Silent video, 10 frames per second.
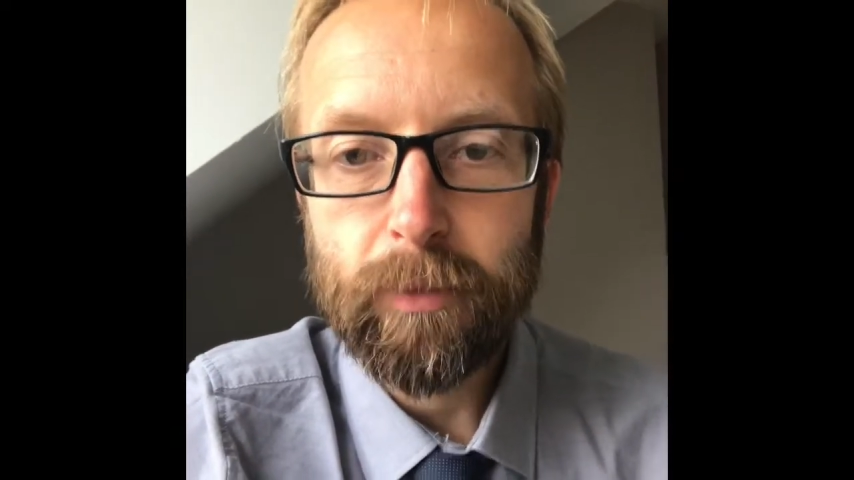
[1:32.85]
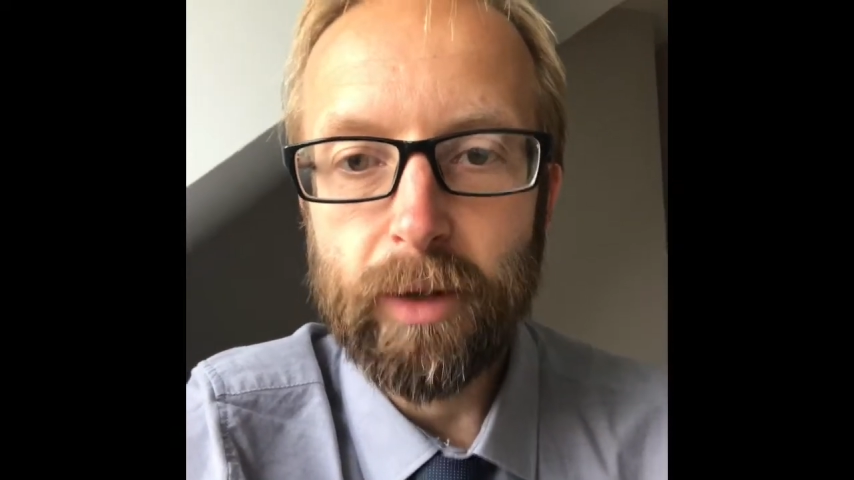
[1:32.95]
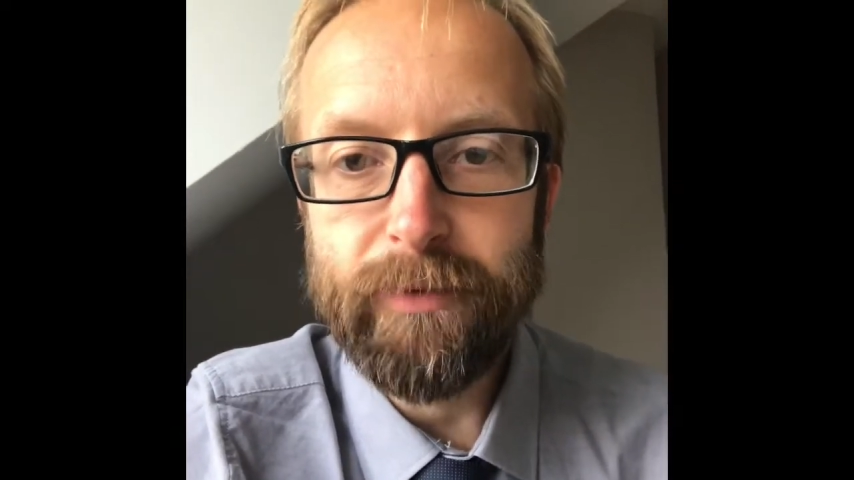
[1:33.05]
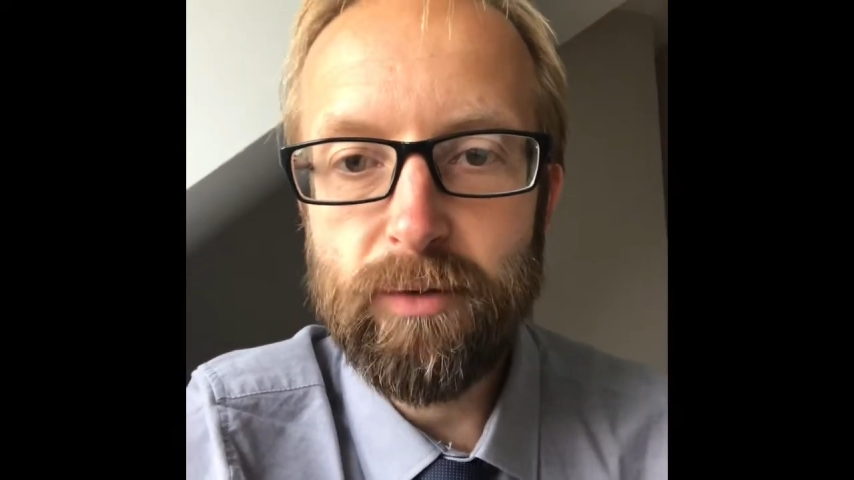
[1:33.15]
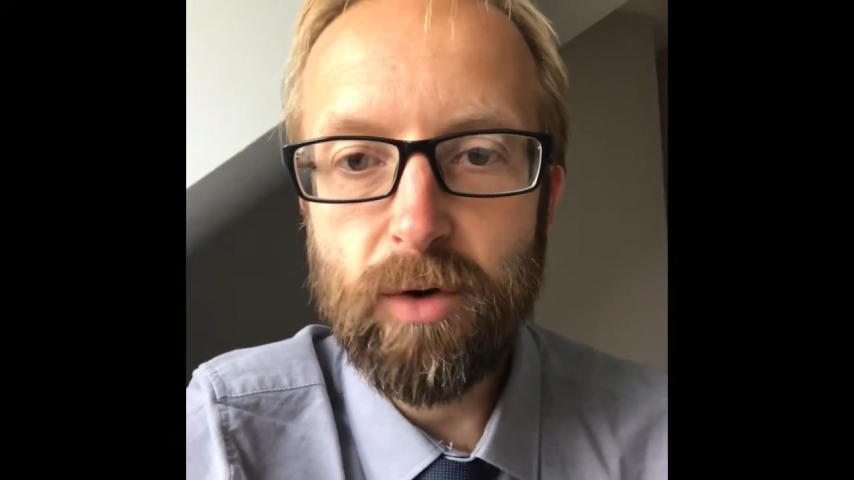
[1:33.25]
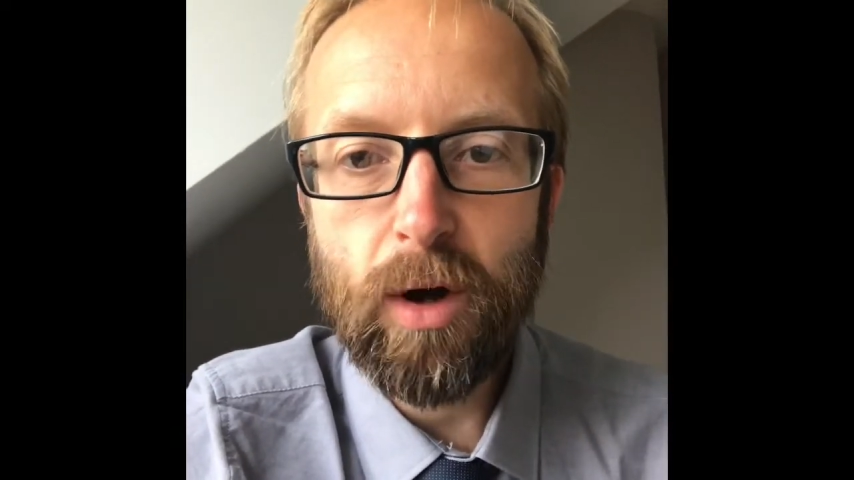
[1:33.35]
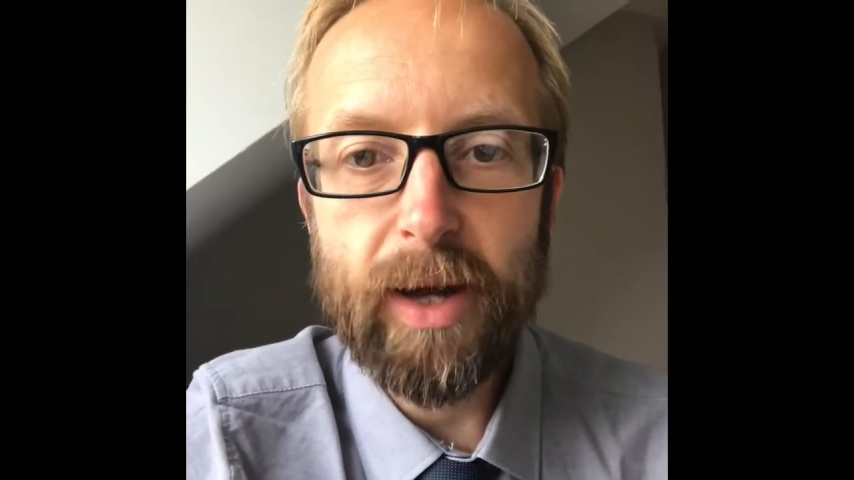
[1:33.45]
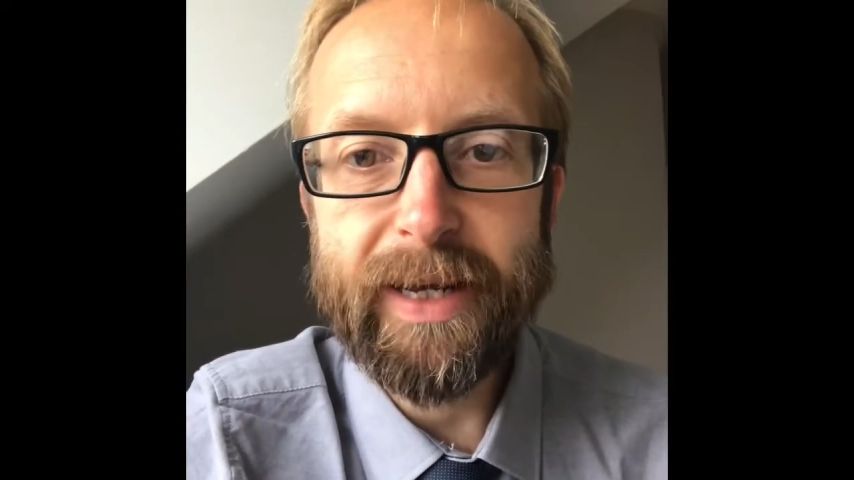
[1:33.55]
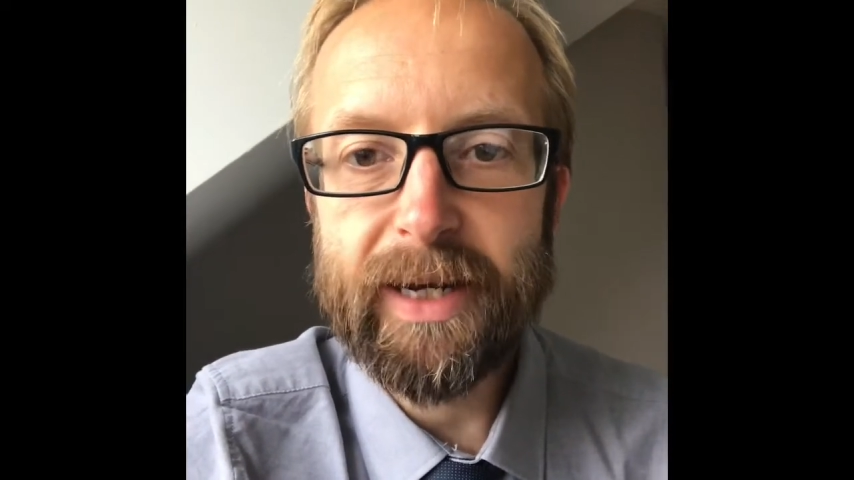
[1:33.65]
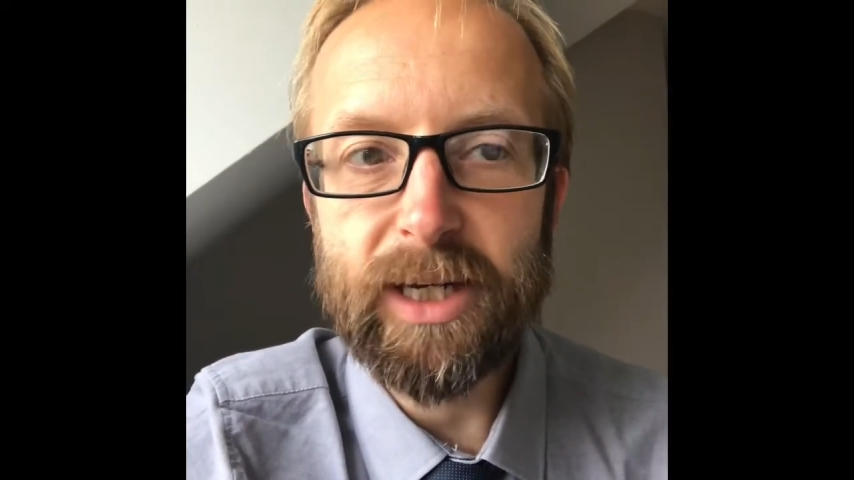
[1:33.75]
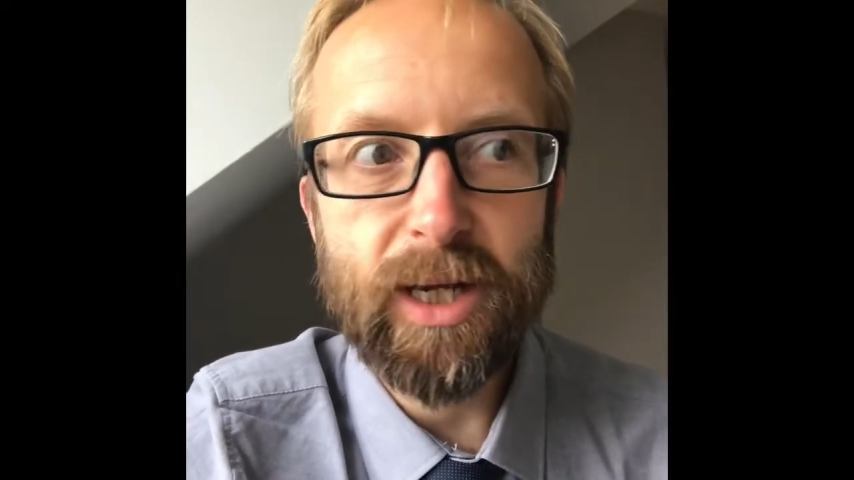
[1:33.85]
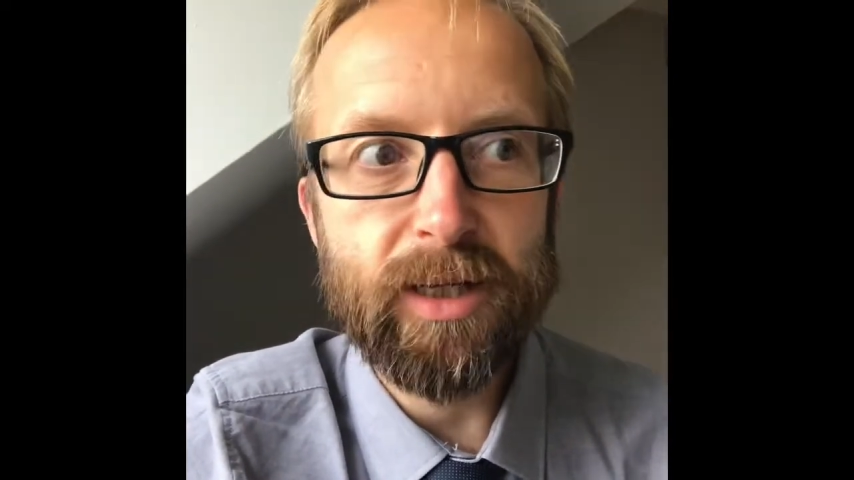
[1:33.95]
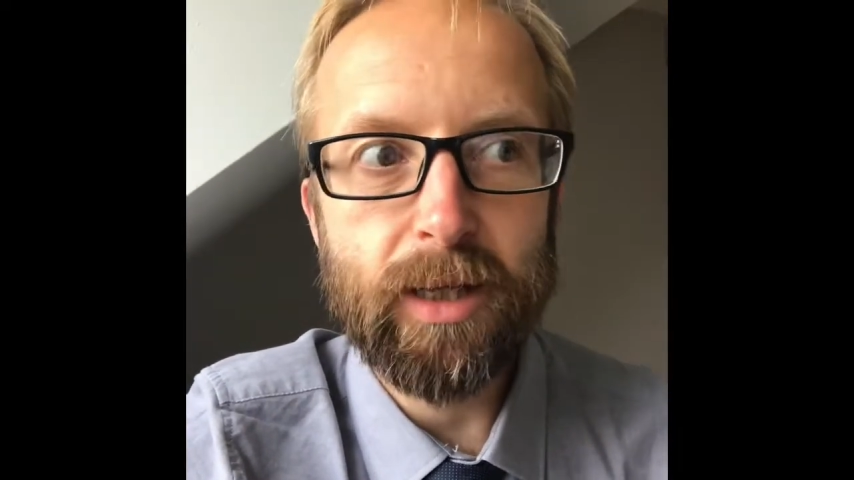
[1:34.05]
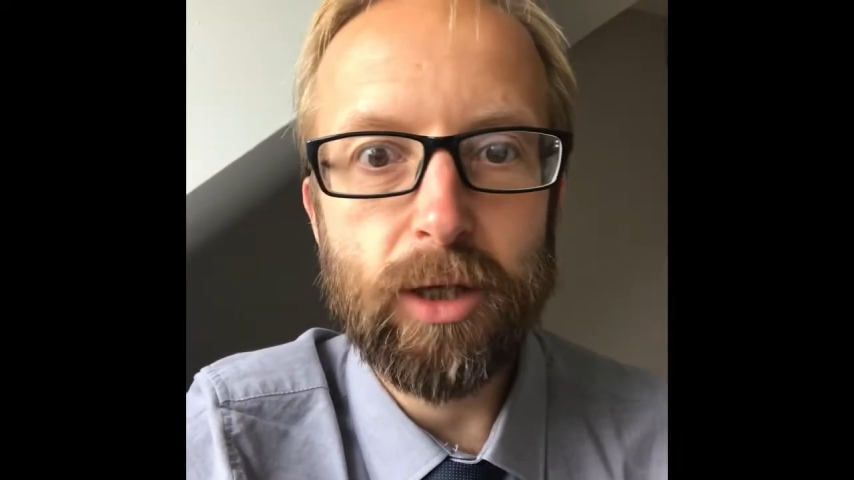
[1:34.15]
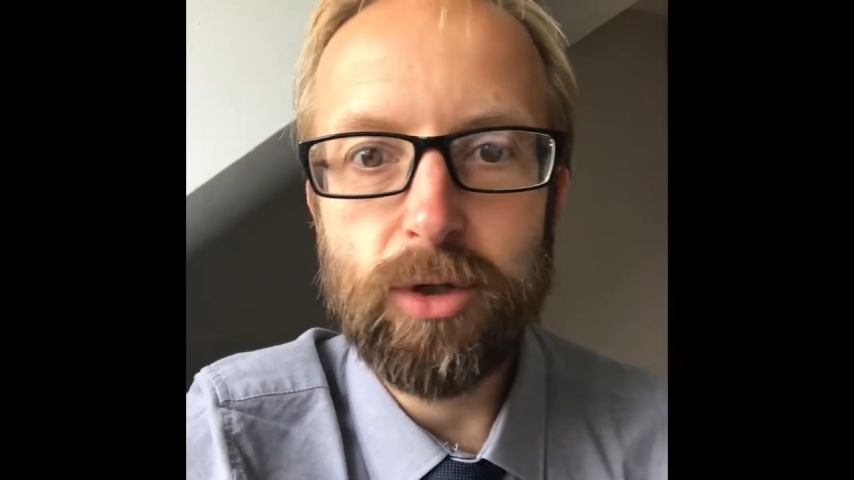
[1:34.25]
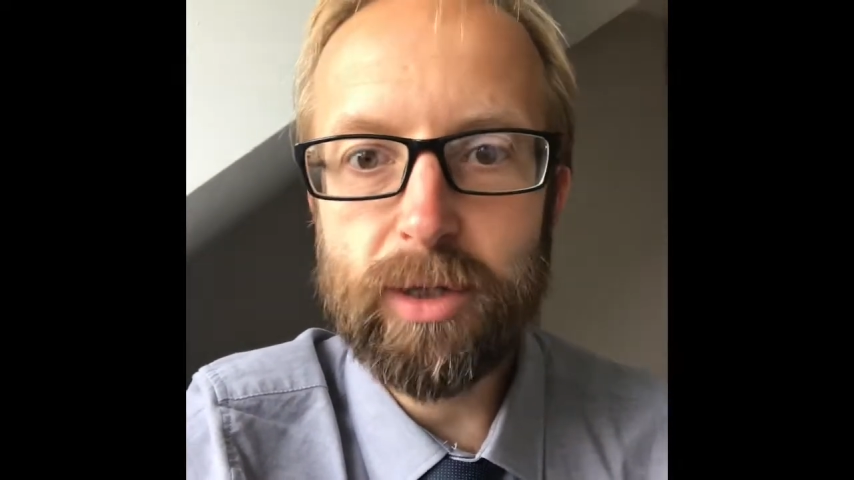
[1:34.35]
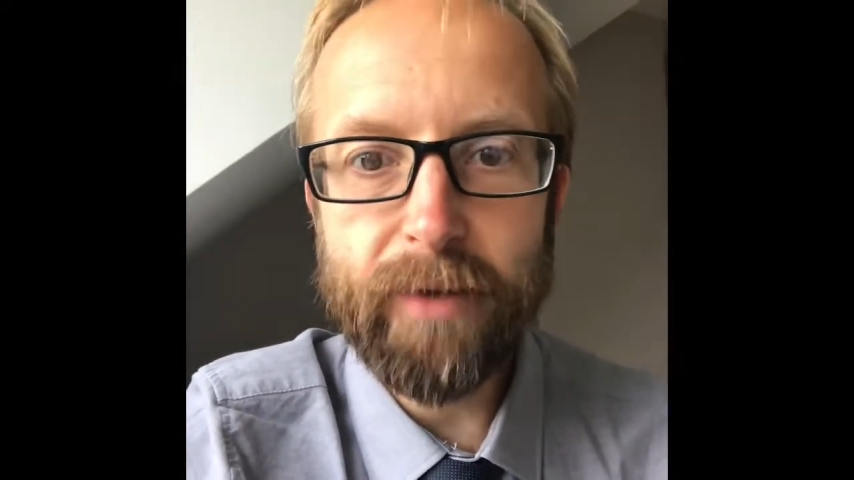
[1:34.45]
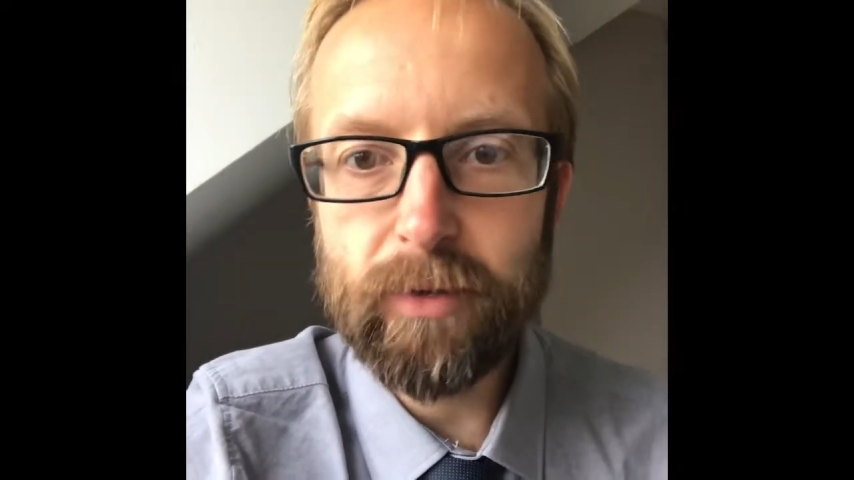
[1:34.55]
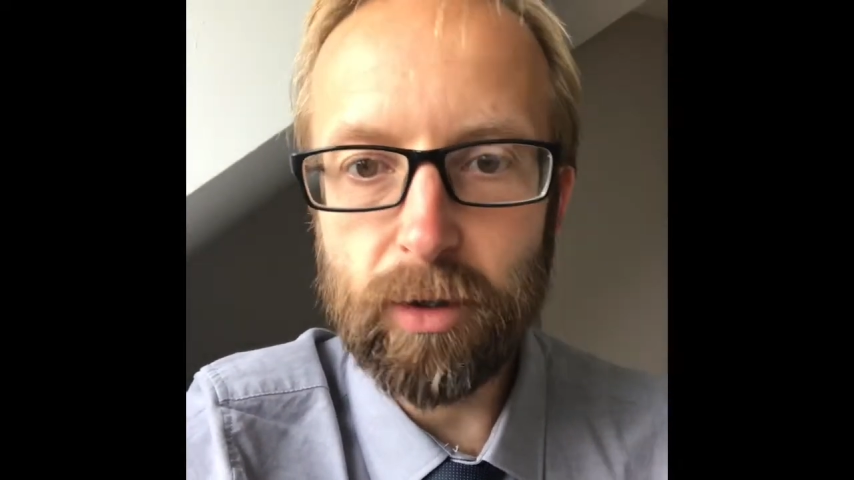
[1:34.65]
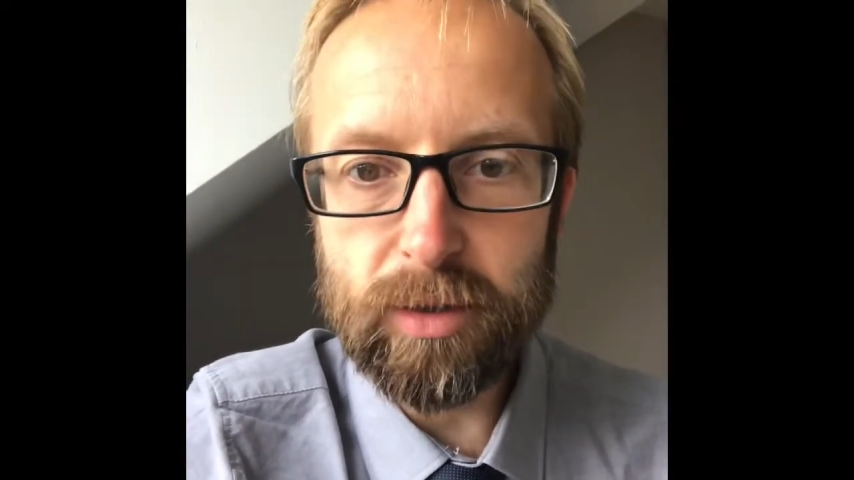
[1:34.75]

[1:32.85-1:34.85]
If you've got an English essay that you just haven't got